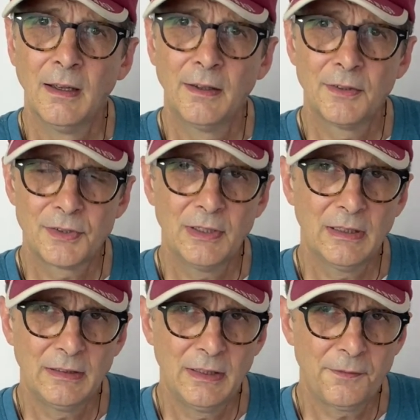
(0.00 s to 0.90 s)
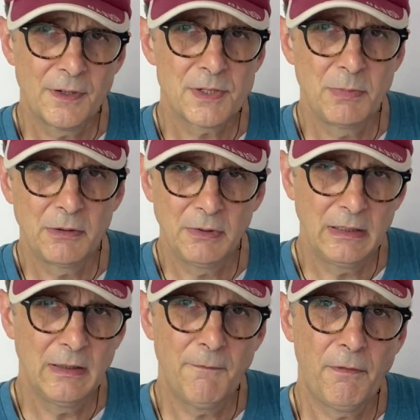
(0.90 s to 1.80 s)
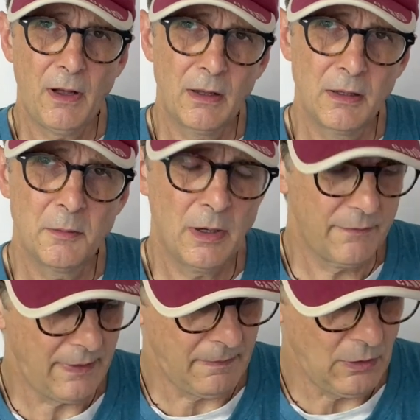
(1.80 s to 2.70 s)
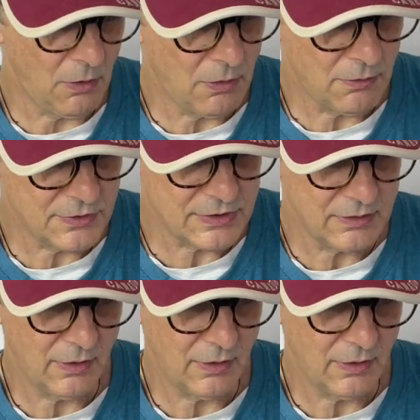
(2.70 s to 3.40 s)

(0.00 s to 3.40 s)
You see the difference between the volume of the notes,